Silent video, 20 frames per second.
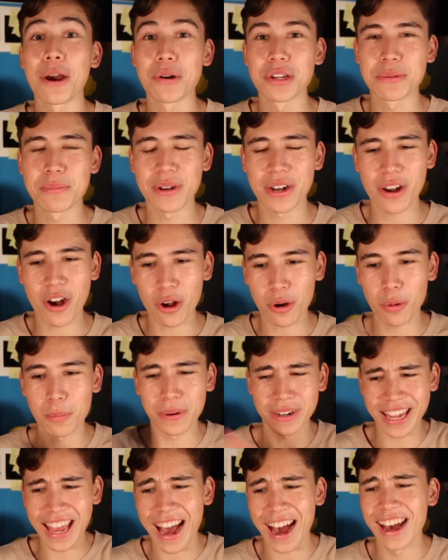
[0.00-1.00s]
it was a bit
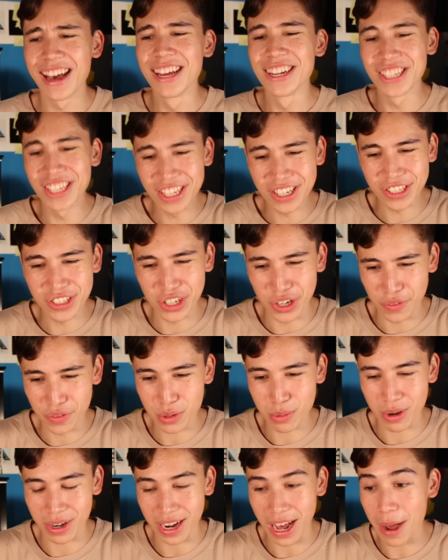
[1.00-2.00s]
awkward. But yeah, she
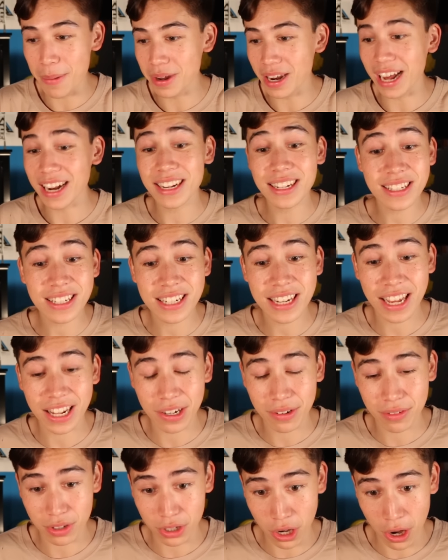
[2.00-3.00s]
deserved to win. I mean, I didn't see
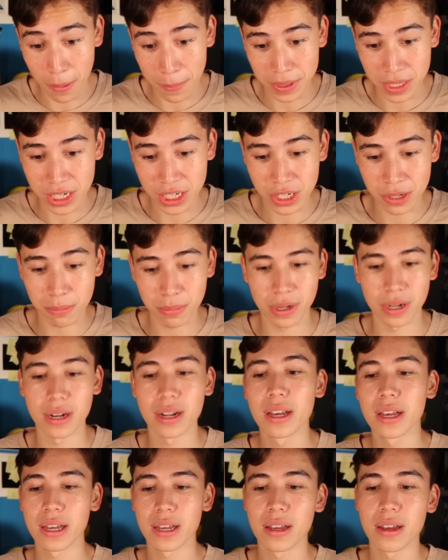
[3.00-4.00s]
any of the competition,
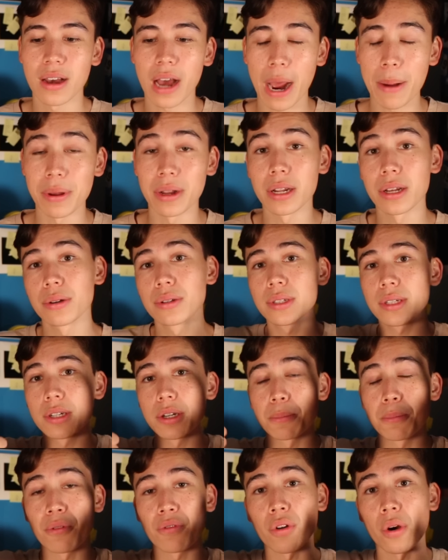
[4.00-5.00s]
but I mean, it was a
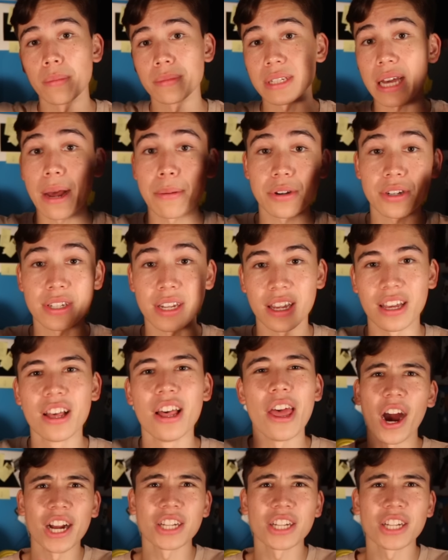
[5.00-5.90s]
good performance. I'm just saying.